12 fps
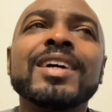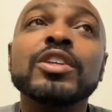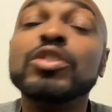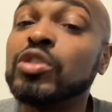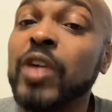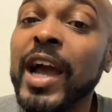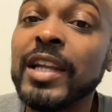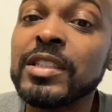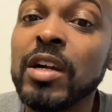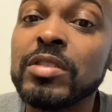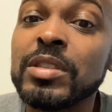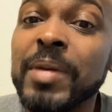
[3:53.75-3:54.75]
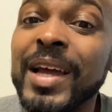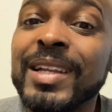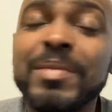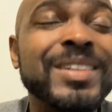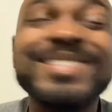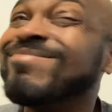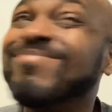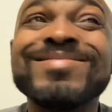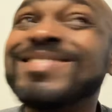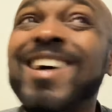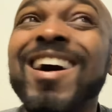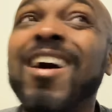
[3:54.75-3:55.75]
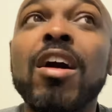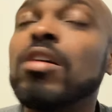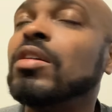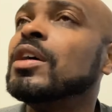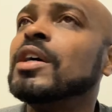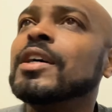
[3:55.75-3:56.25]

You trying to talk to somebody to get married? No.